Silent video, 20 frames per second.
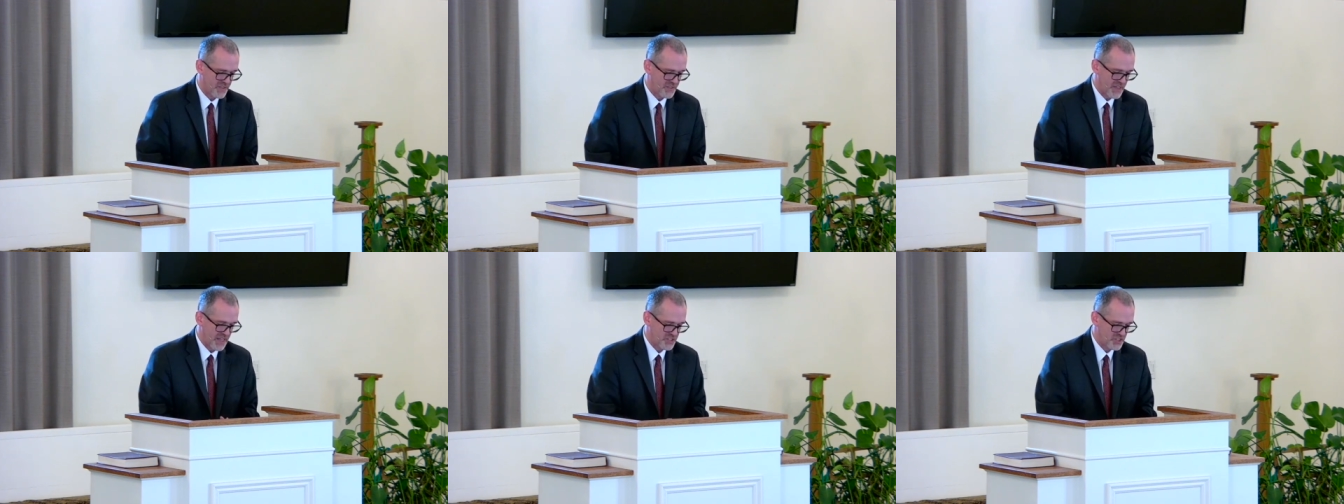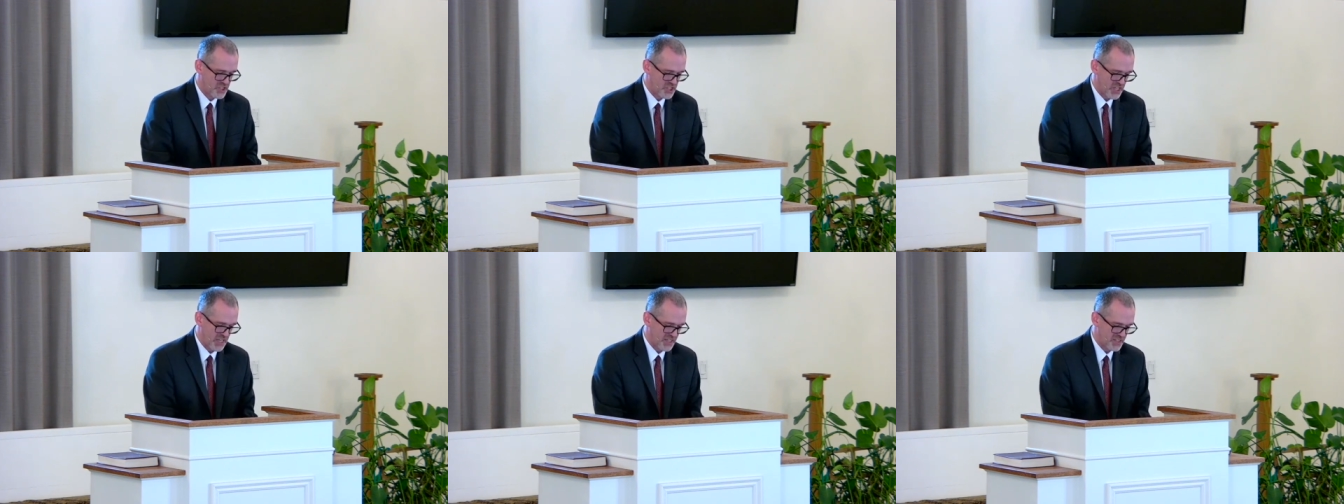that
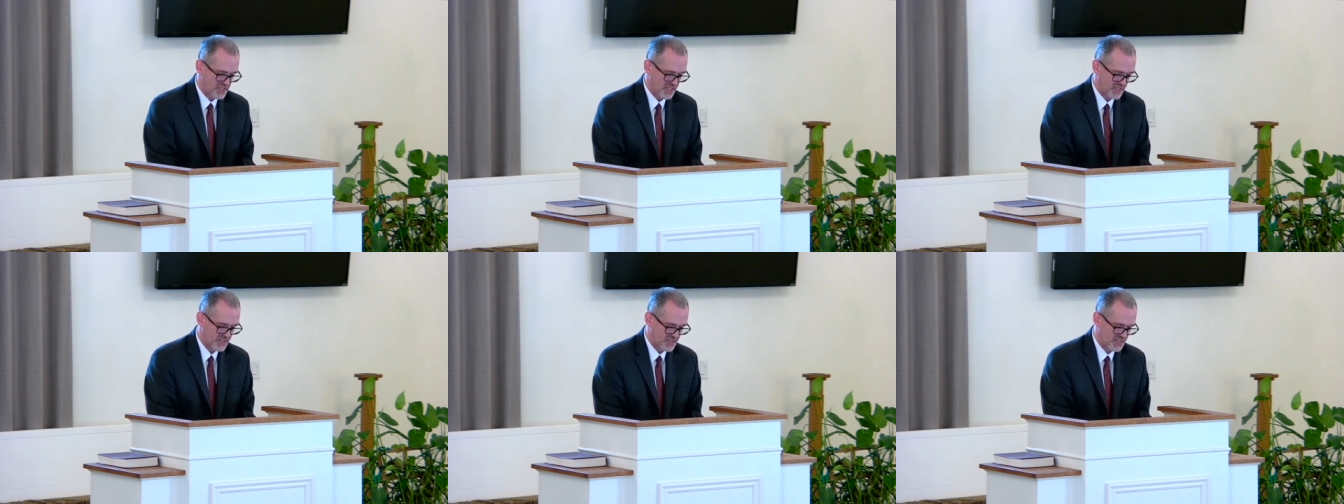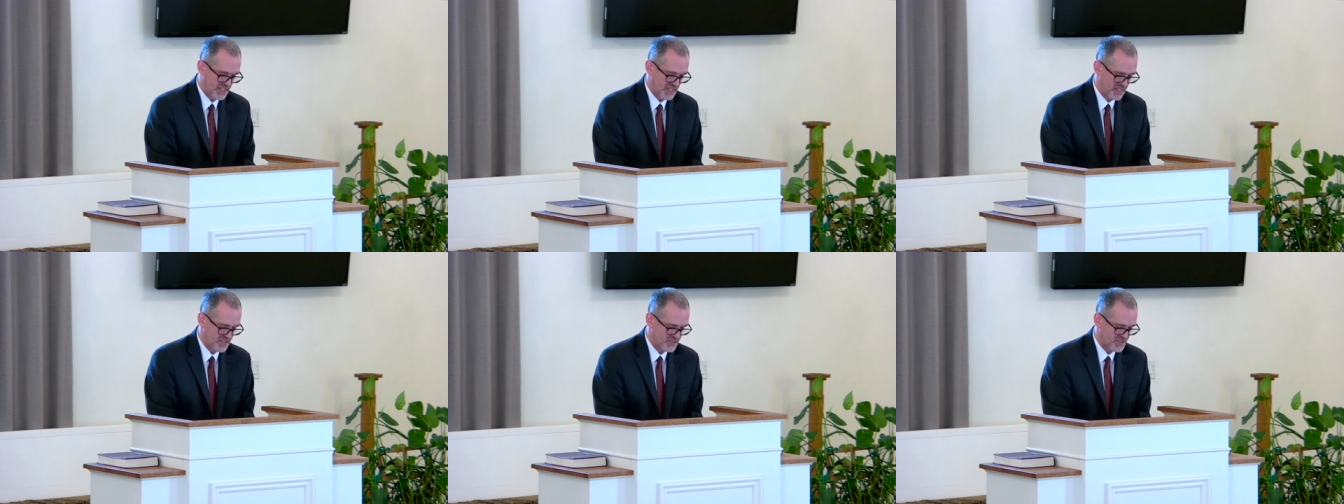
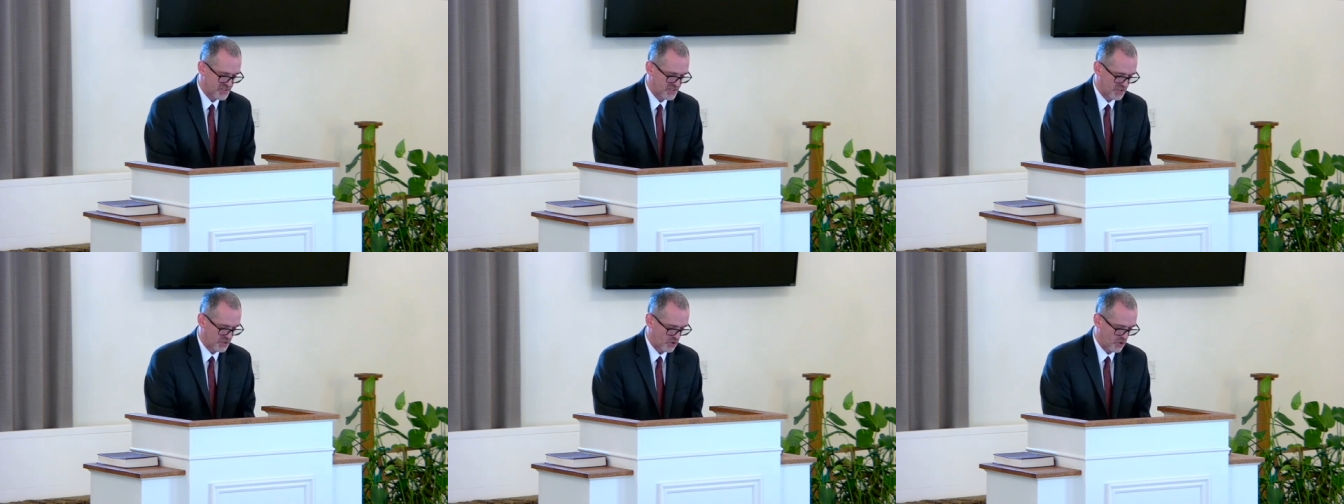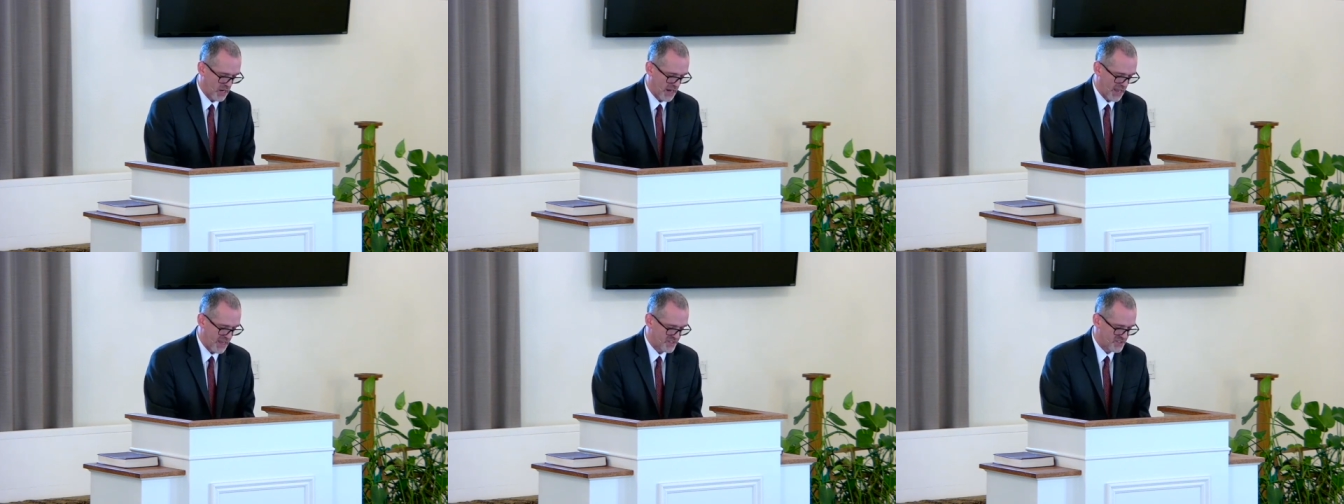Jesus is the
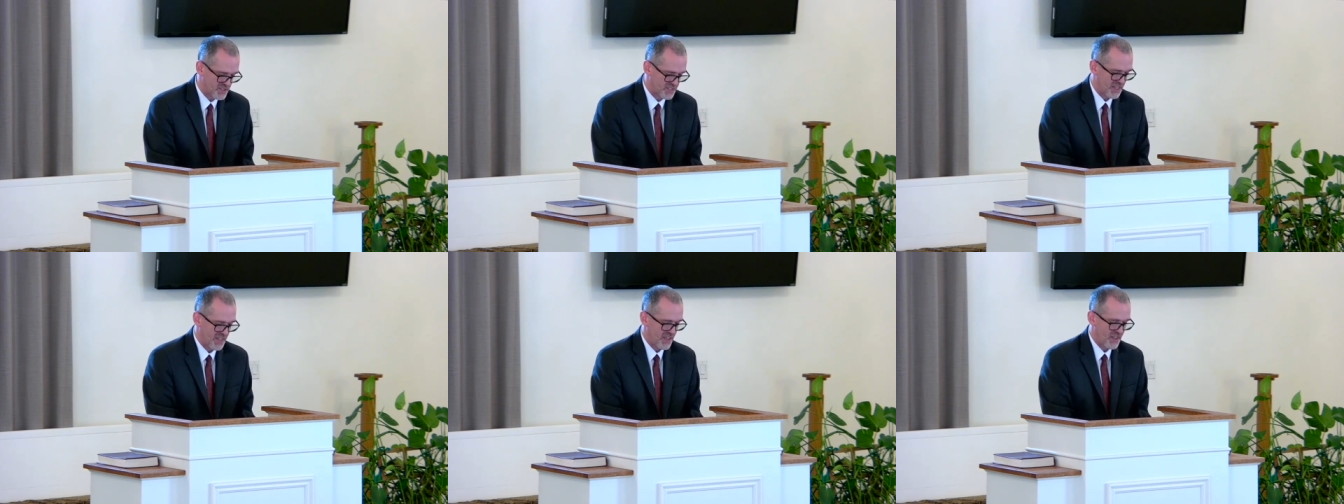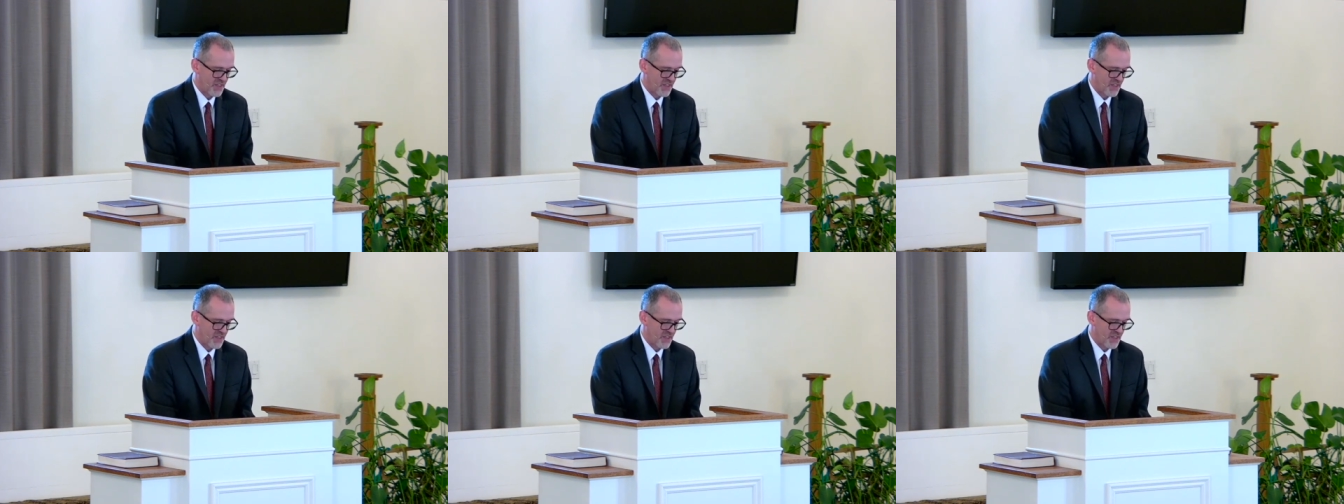Christ.